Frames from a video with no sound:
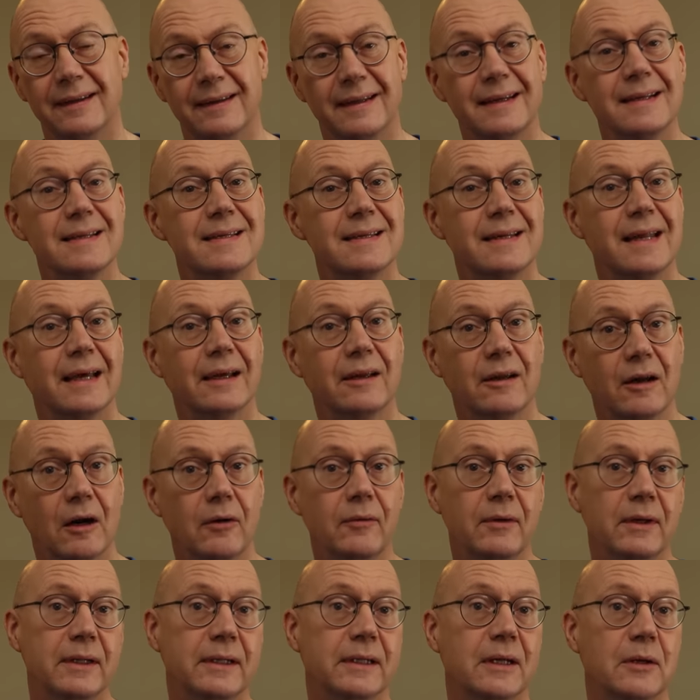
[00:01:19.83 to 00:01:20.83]
The internet
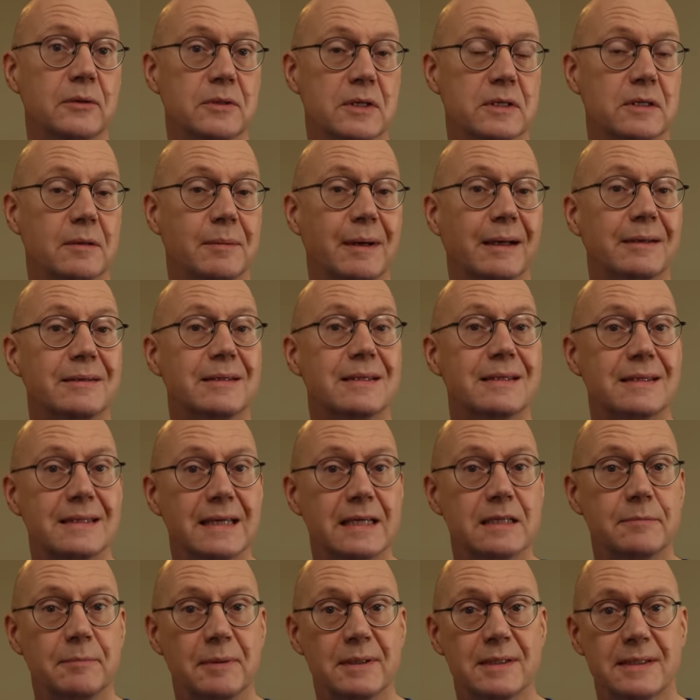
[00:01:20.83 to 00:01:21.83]
currently uses about
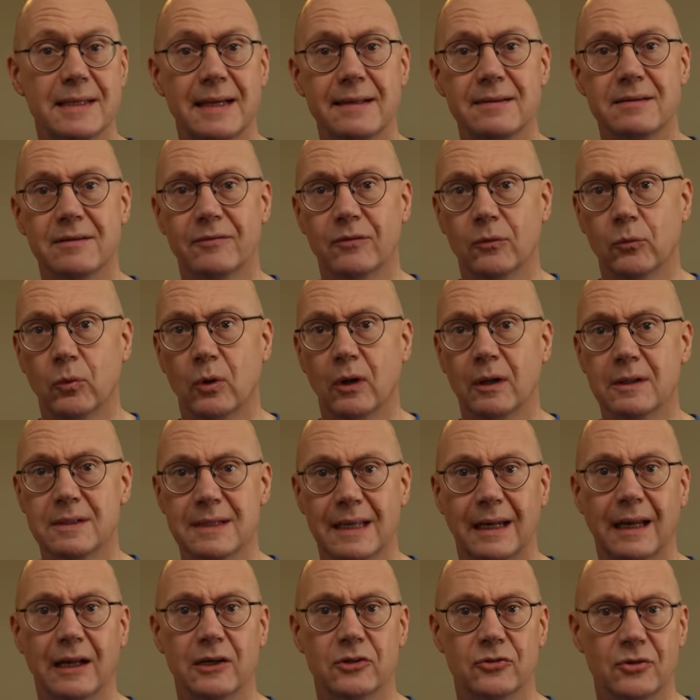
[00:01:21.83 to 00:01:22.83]
6% of the
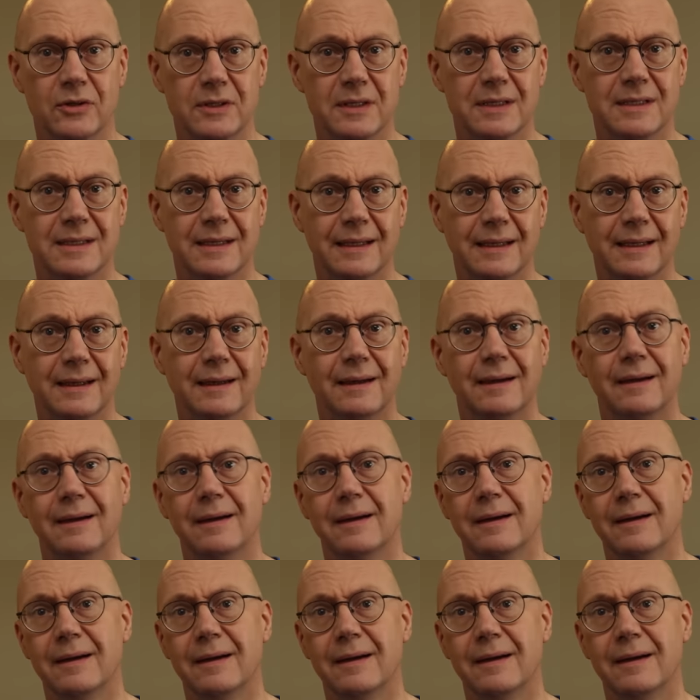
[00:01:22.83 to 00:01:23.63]
world's electricity,